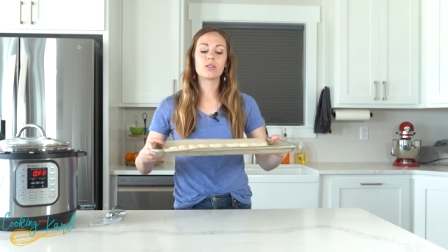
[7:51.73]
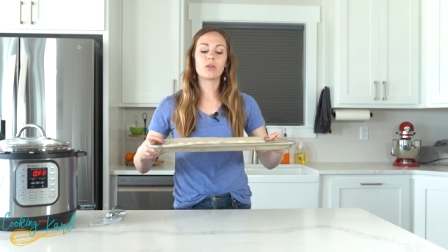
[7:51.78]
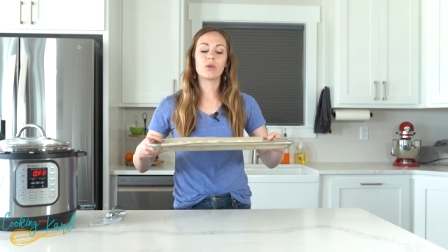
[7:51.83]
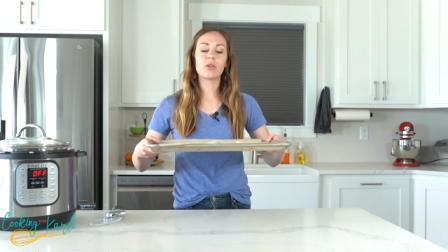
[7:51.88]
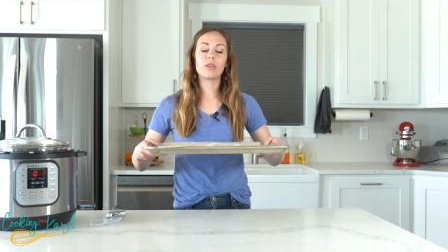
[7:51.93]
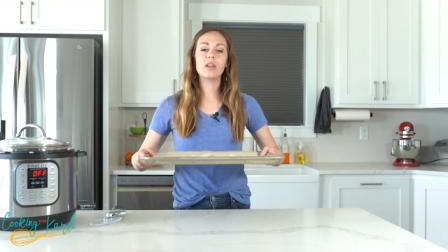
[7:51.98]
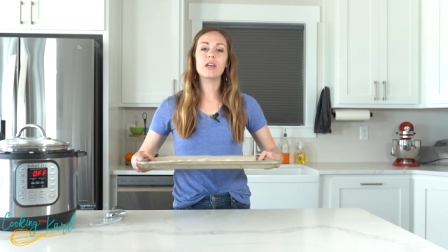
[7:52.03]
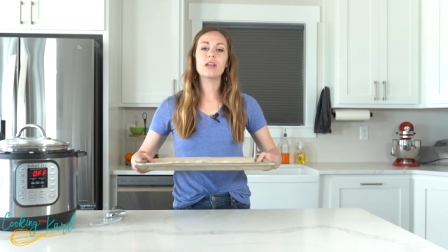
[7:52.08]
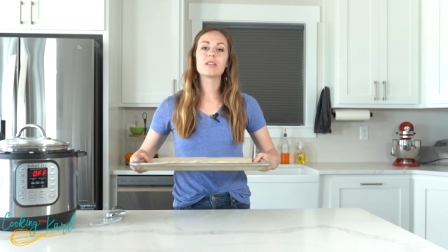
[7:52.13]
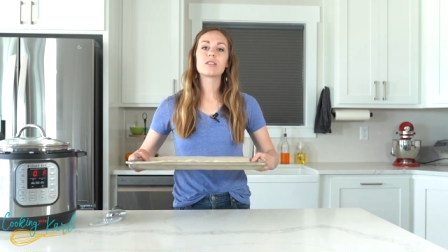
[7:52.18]

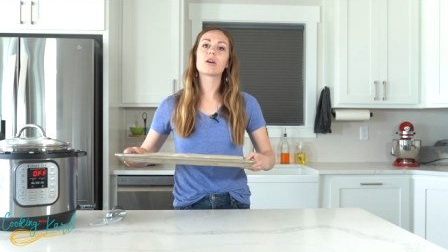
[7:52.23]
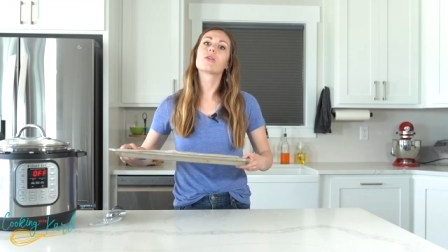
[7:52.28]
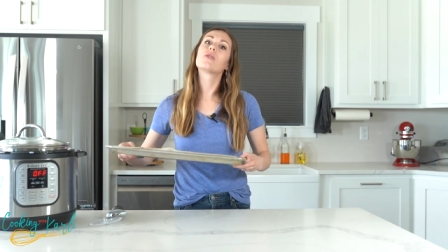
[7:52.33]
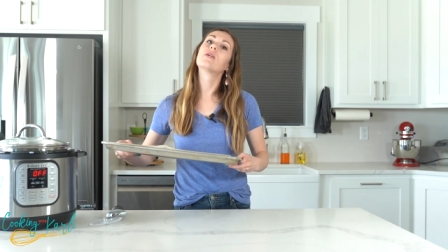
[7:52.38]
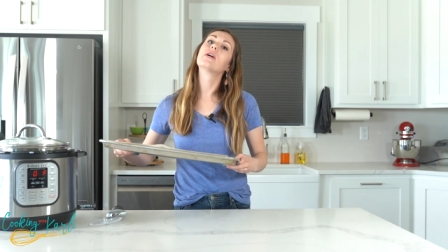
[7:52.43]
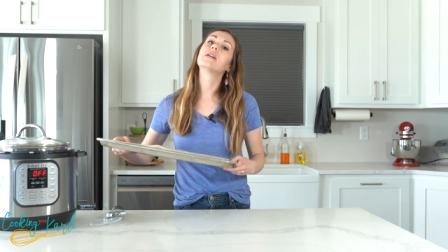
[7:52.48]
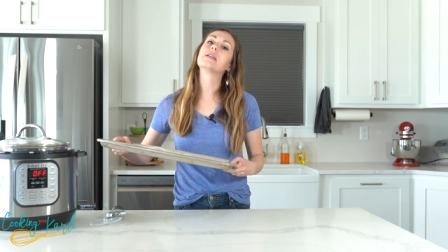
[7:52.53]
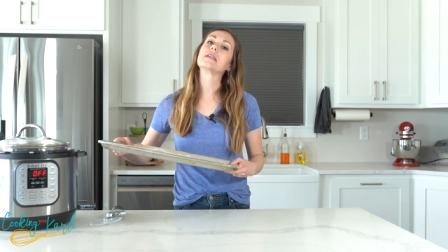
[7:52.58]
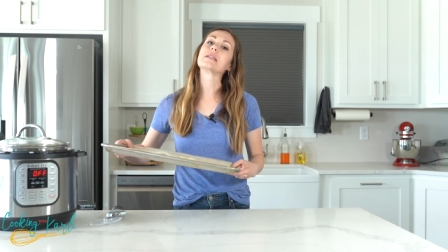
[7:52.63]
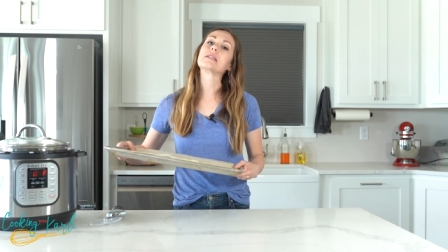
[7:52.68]
so these are
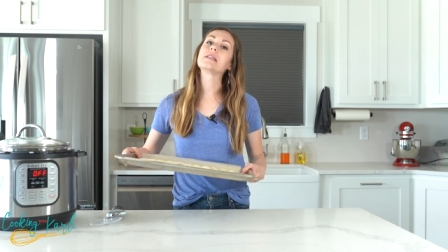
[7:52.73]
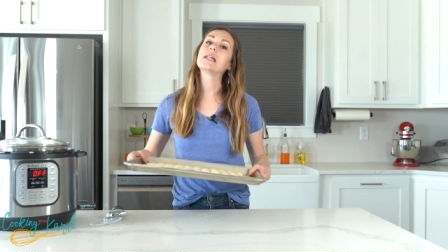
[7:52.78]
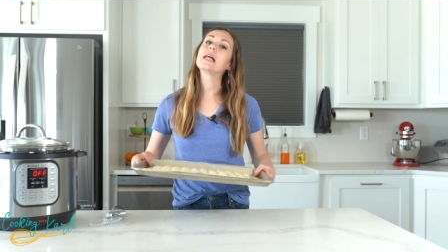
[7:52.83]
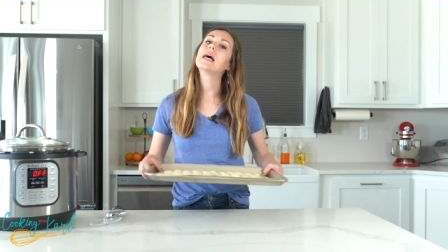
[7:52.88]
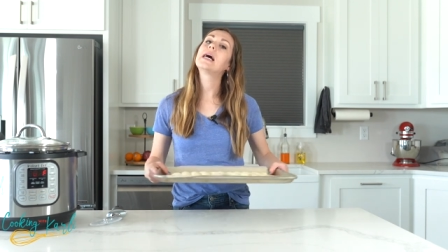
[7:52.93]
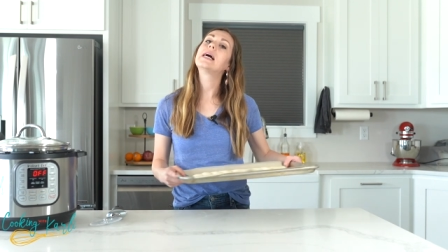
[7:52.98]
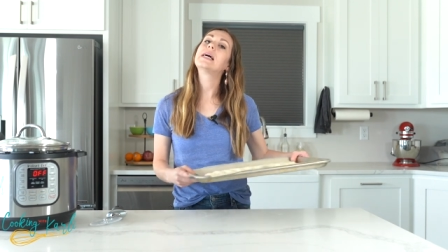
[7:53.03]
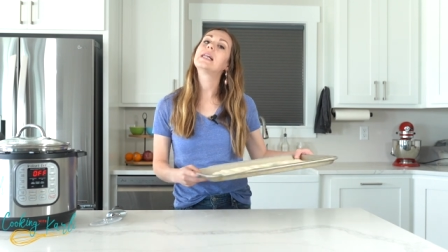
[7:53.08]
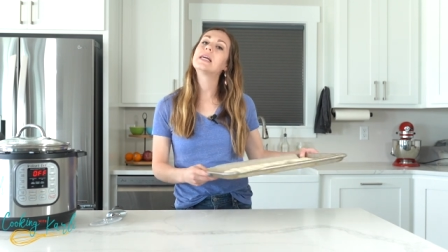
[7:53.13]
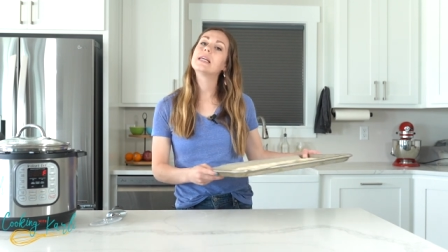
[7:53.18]
going to
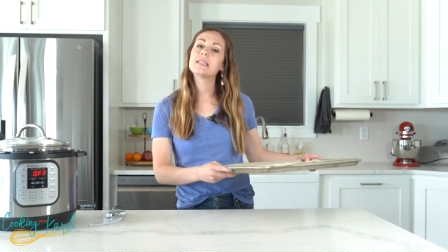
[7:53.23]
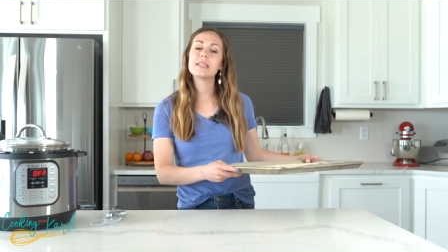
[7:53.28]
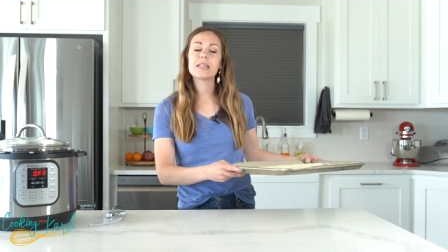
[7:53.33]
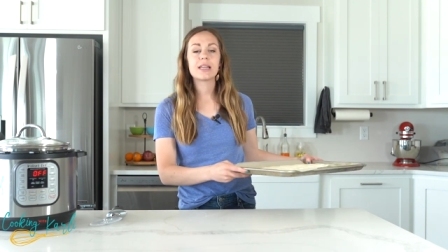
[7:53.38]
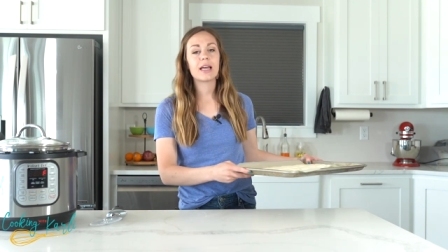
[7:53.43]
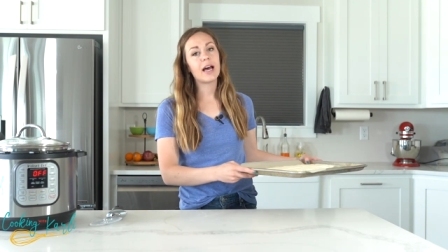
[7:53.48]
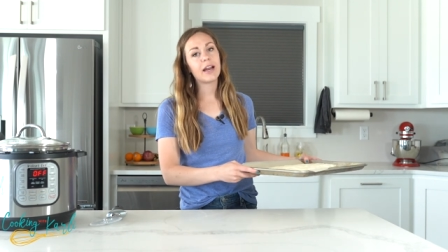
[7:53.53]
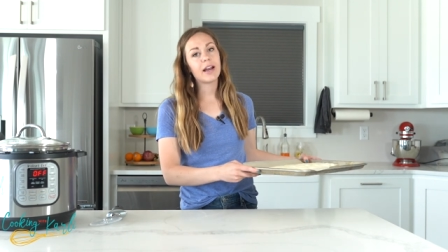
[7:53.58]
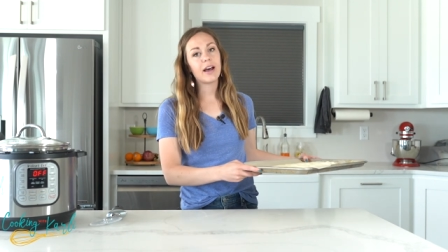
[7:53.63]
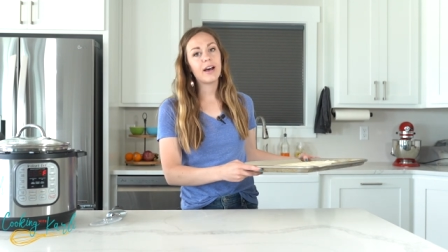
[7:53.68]
slide
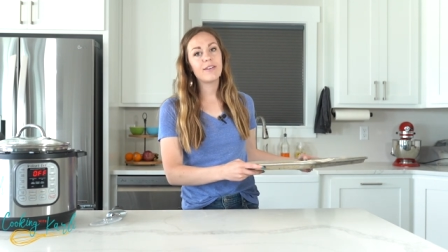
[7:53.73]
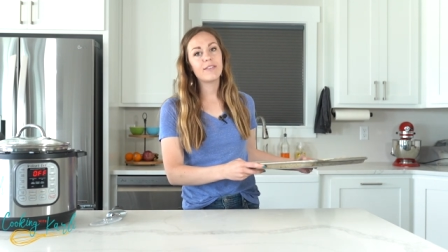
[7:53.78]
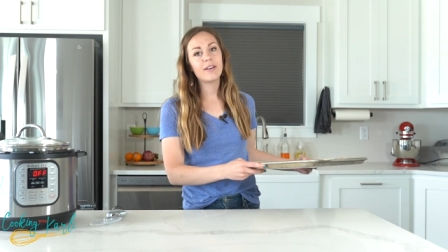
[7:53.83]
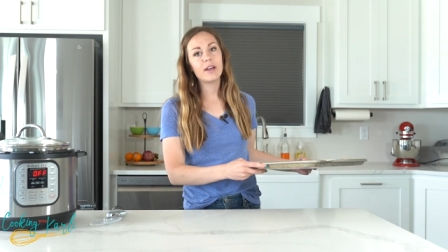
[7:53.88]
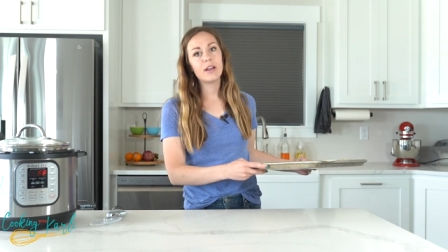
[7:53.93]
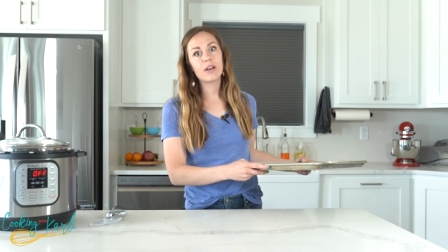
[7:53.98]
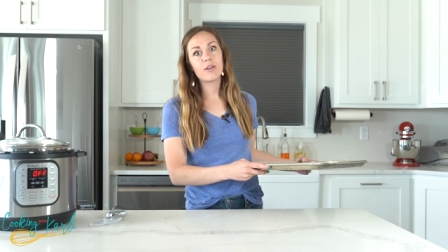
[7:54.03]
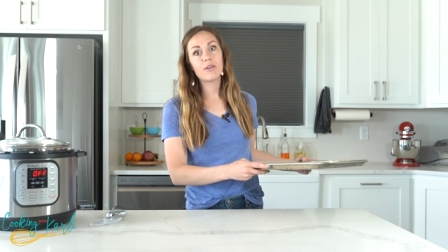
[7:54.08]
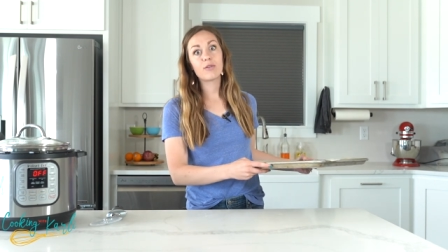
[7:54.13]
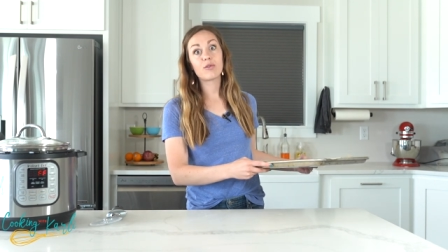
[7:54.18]
into that
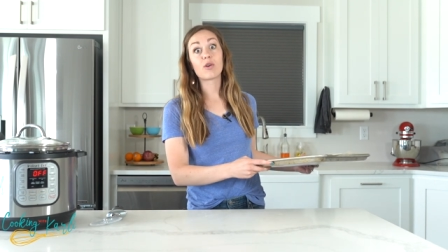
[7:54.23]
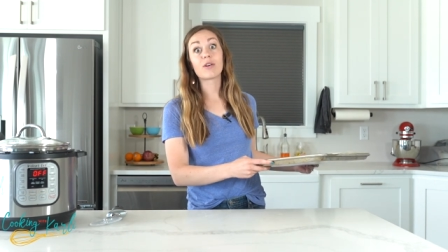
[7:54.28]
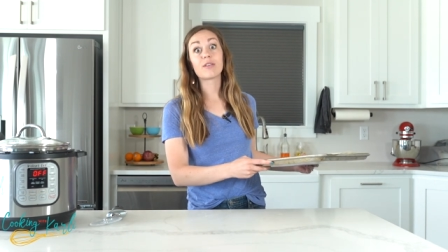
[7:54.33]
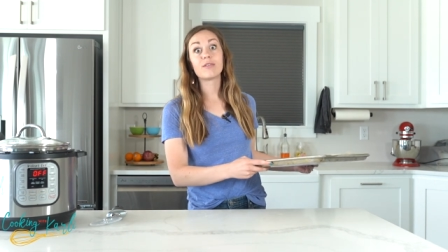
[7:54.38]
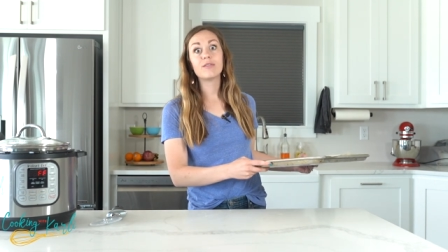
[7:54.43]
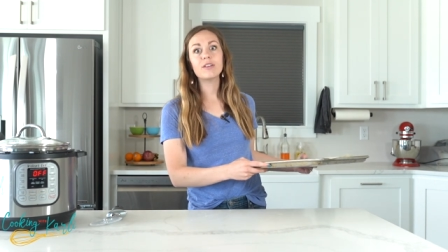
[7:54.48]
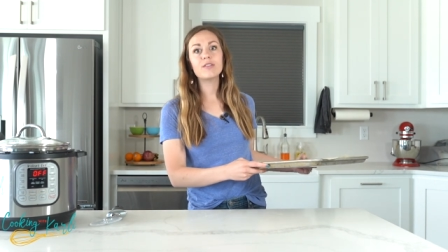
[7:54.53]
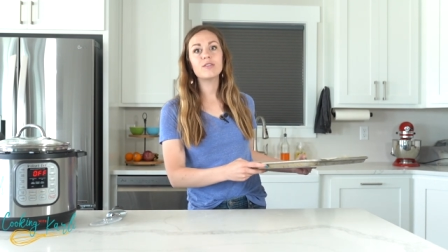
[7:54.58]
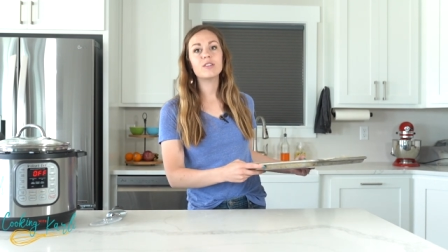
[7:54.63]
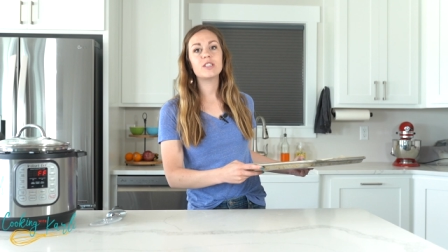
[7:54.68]
oven for
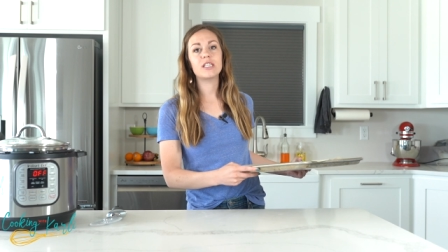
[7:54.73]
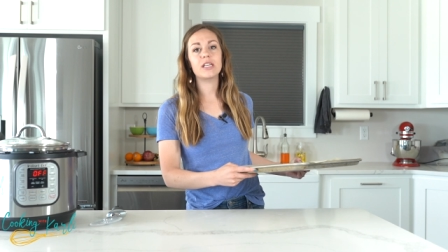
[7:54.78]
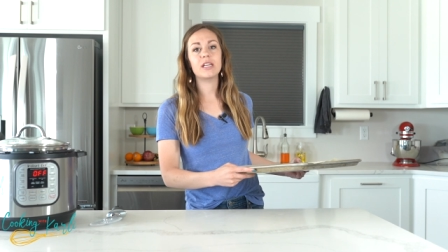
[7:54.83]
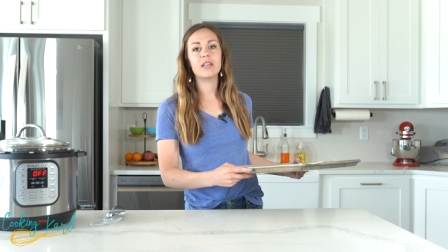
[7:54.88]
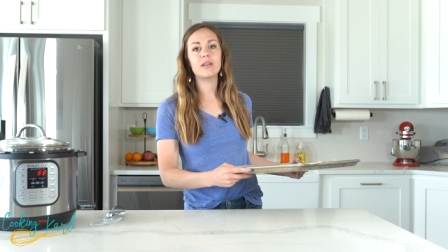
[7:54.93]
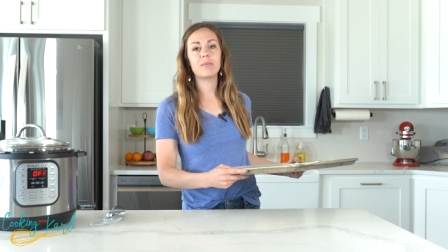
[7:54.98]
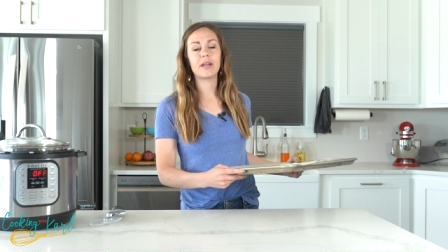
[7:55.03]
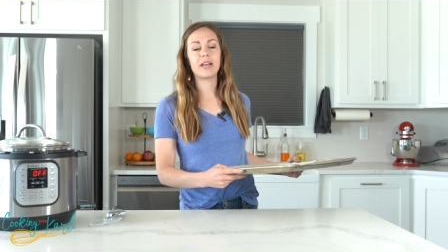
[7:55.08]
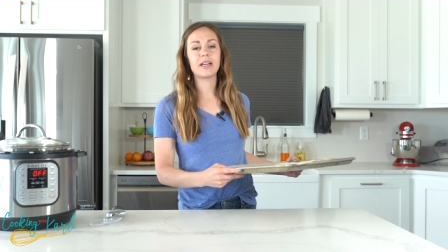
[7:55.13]
15